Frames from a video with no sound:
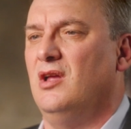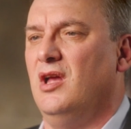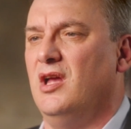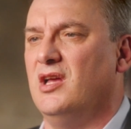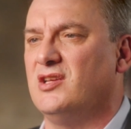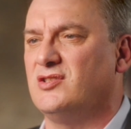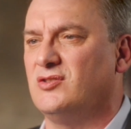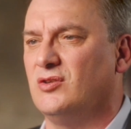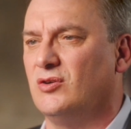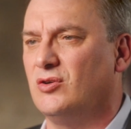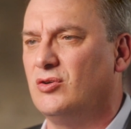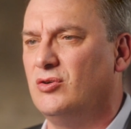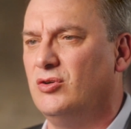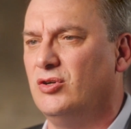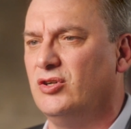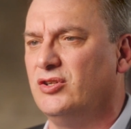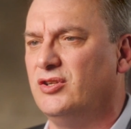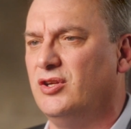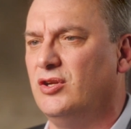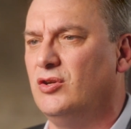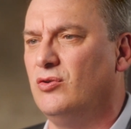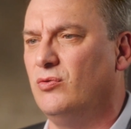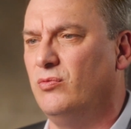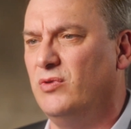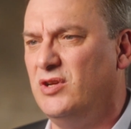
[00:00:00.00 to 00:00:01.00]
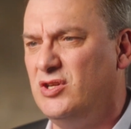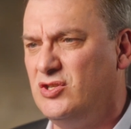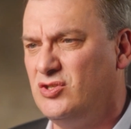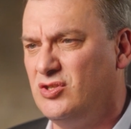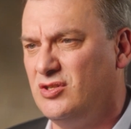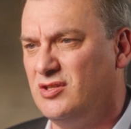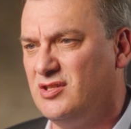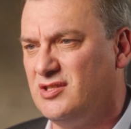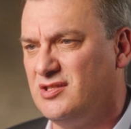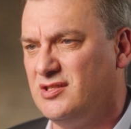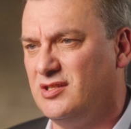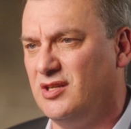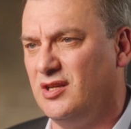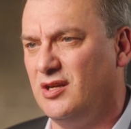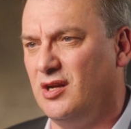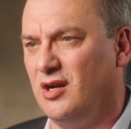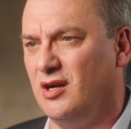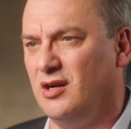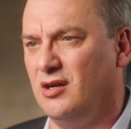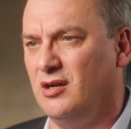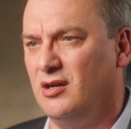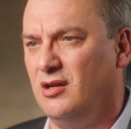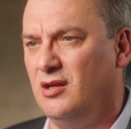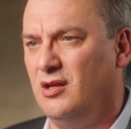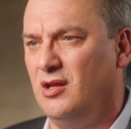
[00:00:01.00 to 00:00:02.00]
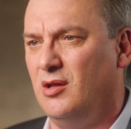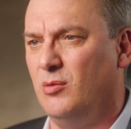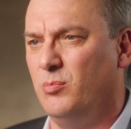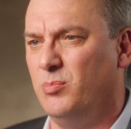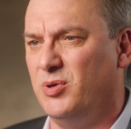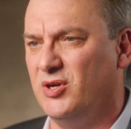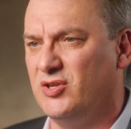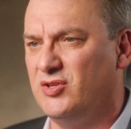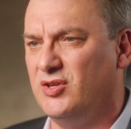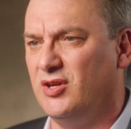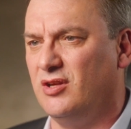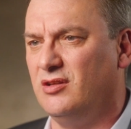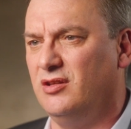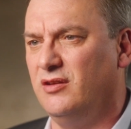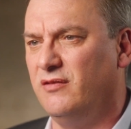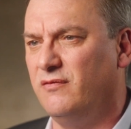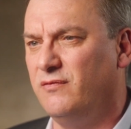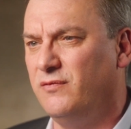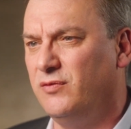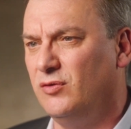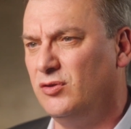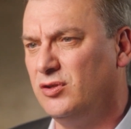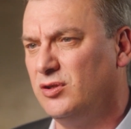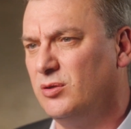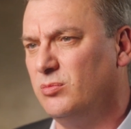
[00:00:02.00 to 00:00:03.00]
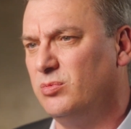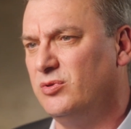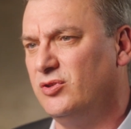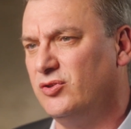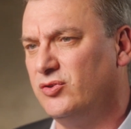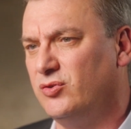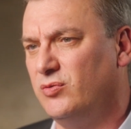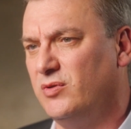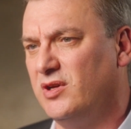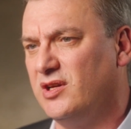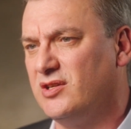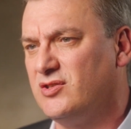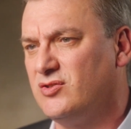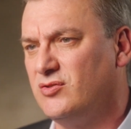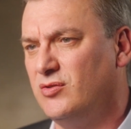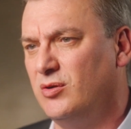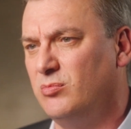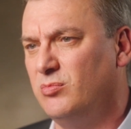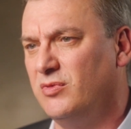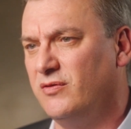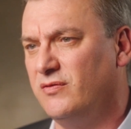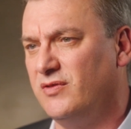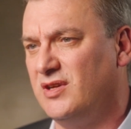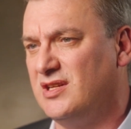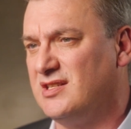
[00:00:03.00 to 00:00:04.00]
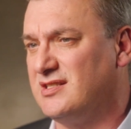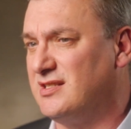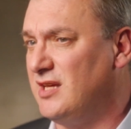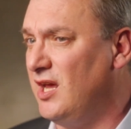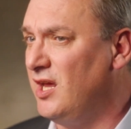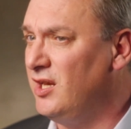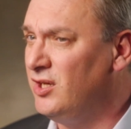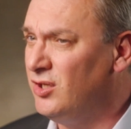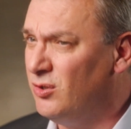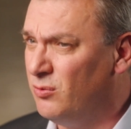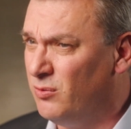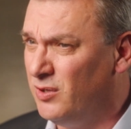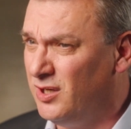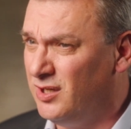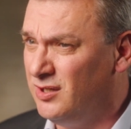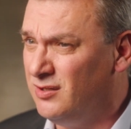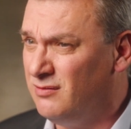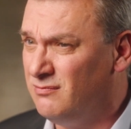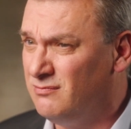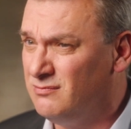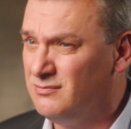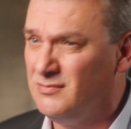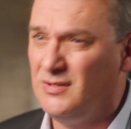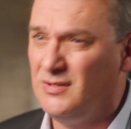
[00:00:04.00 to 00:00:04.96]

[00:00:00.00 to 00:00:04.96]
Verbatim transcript: has occurred in regions that are particularly vulnerable to extreme events anyway,